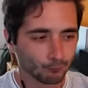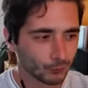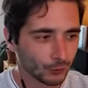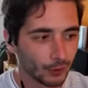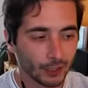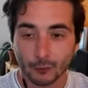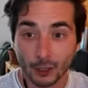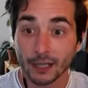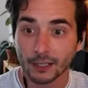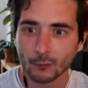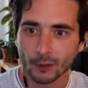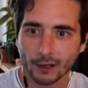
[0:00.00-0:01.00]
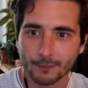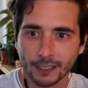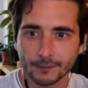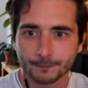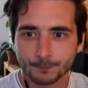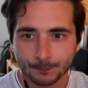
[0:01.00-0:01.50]
give you an idea what I mean.
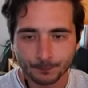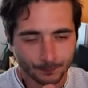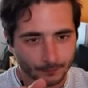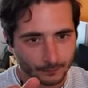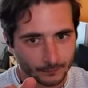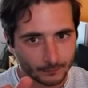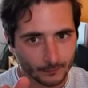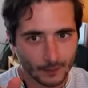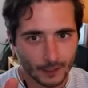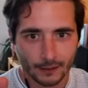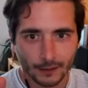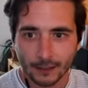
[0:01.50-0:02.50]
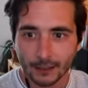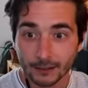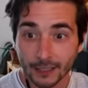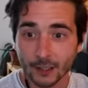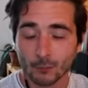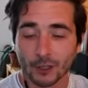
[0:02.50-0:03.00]

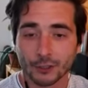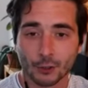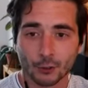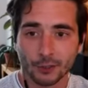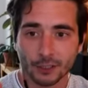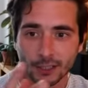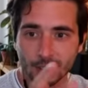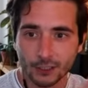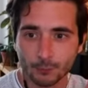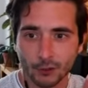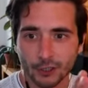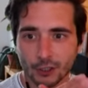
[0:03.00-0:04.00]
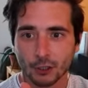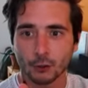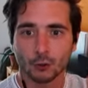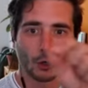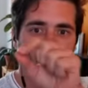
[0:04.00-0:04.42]
Then what you do with this inspiration, you draw